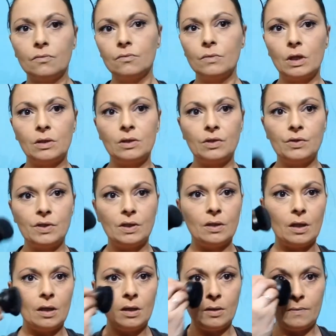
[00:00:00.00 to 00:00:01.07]
Like, do you see
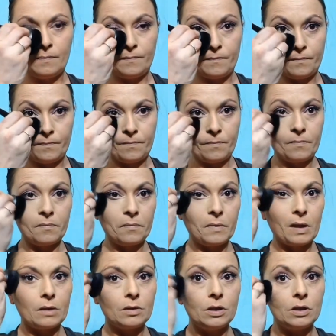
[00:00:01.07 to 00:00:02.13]
that?
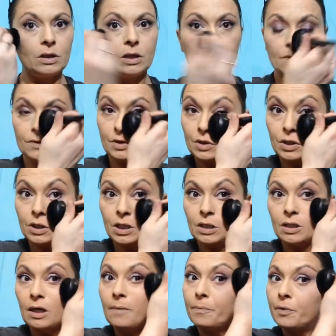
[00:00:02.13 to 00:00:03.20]
Just gives your
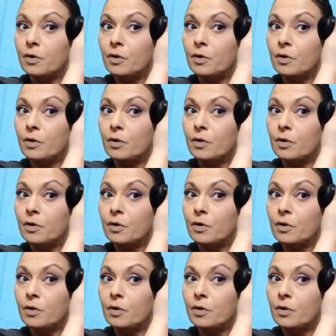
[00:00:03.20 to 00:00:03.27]
skin that